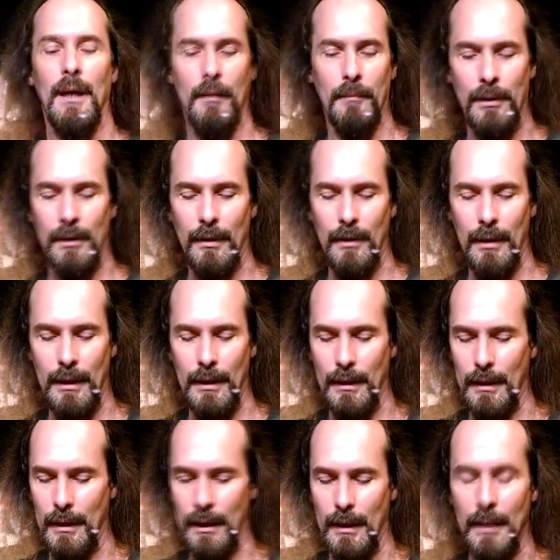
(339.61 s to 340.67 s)
I'm gonna go ahead
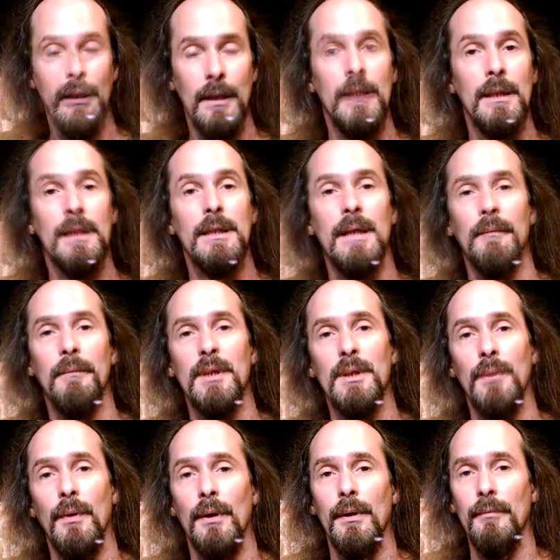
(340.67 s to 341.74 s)
and stop this
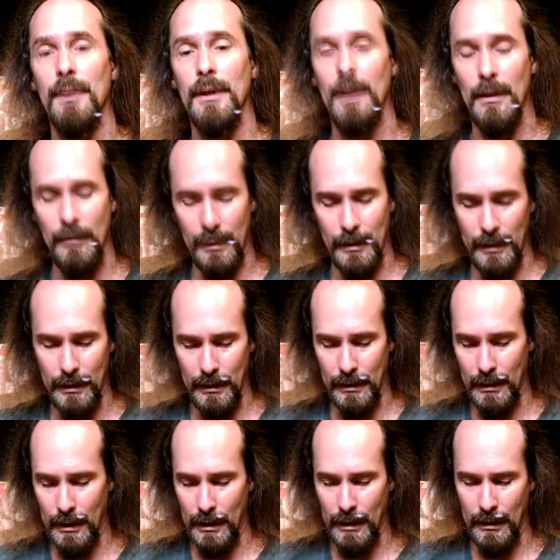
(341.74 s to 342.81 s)
part of the video, and
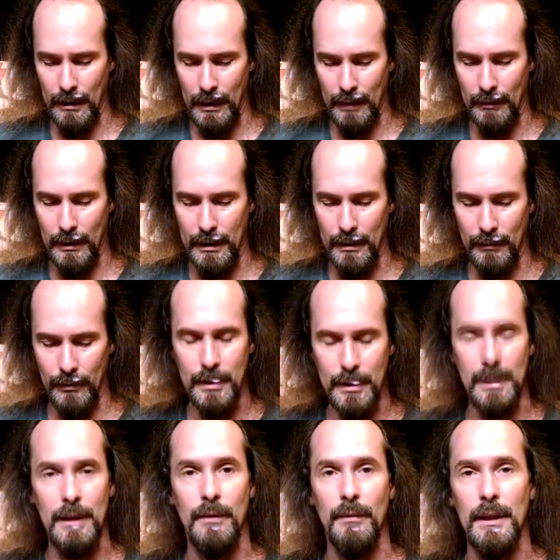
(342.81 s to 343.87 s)
then I reckon we'll
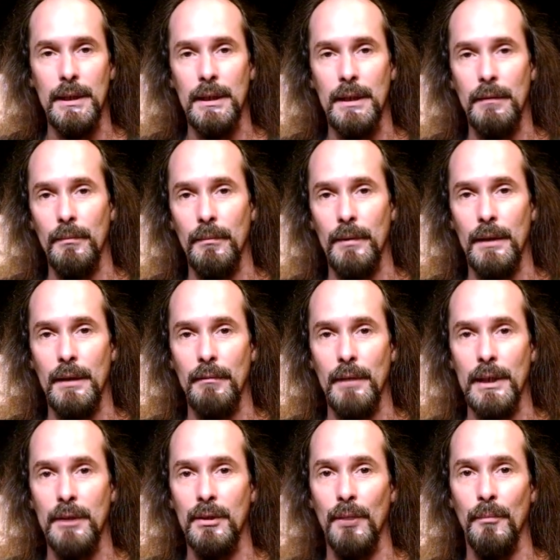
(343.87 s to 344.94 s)
see the rest of it whenever
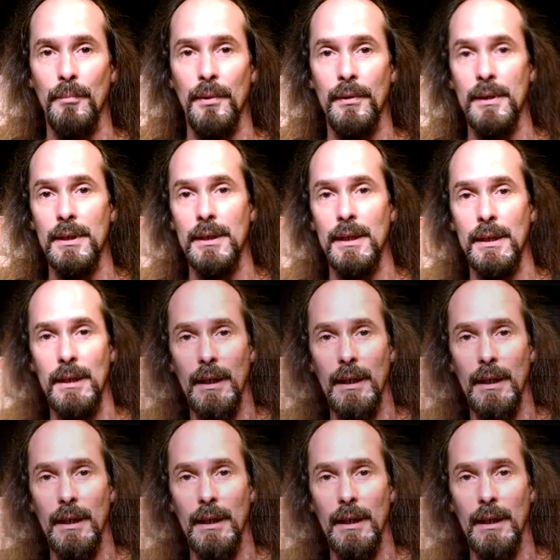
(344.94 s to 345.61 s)
I start putting this thing